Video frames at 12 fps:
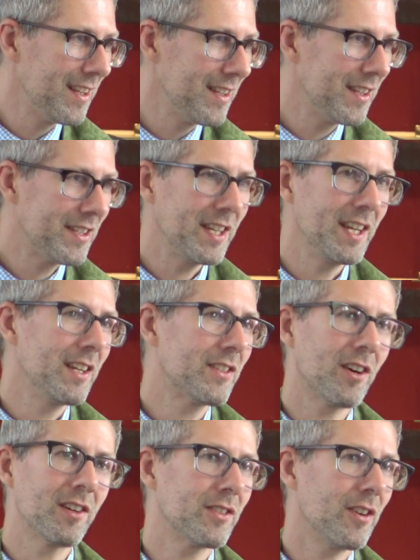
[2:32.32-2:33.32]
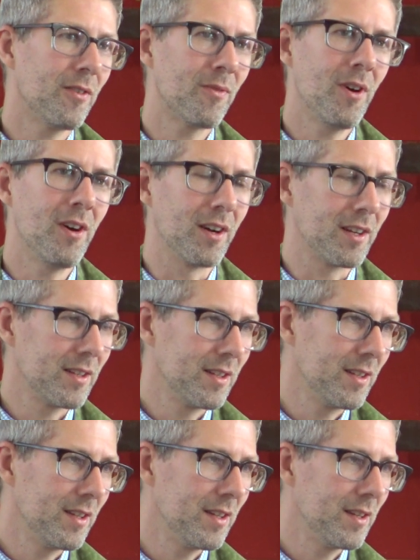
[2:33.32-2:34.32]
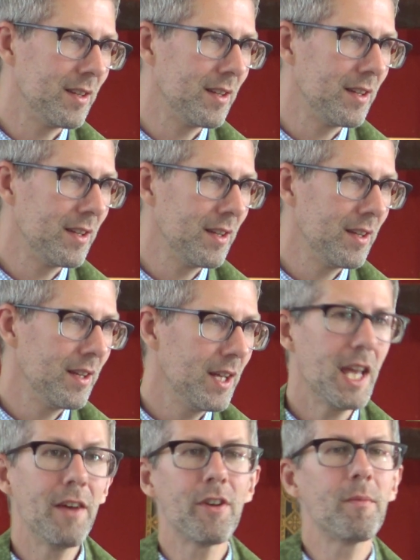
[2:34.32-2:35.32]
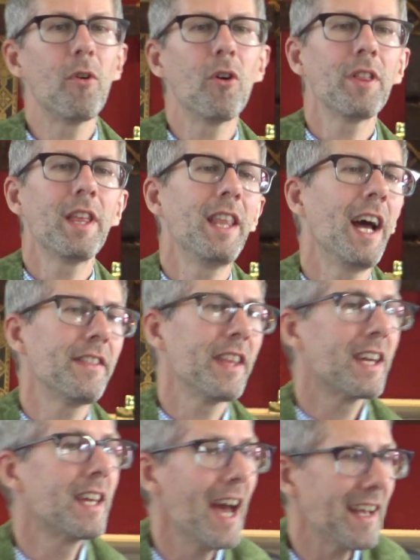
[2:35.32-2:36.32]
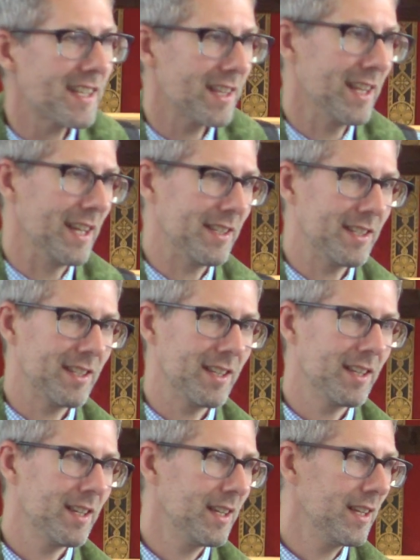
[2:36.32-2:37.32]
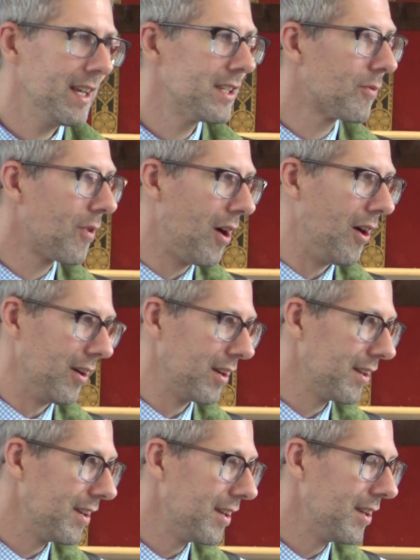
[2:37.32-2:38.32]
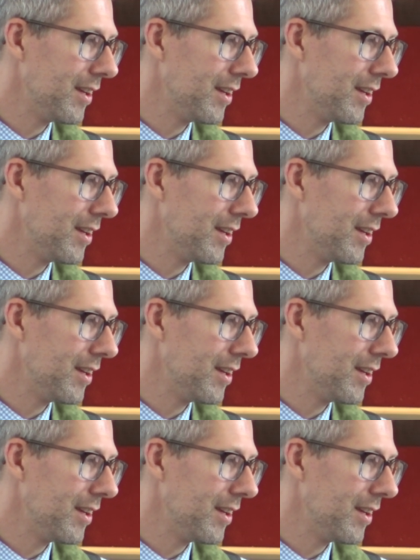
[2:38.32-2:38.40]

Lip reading: the seating chart's all wrong. Even more than that, the guest list is wrong.